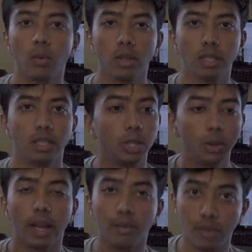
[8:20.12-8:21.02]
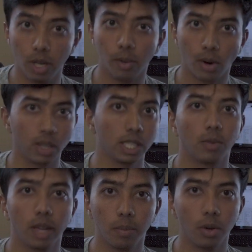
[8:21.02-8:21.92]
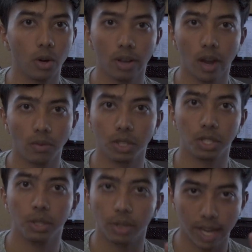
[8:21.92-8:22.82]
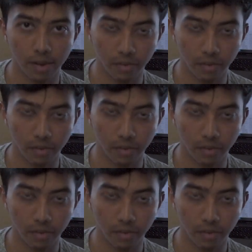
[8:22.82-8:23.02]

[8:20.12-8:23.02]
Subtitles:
I want to do a video project when I'm going out to shoot a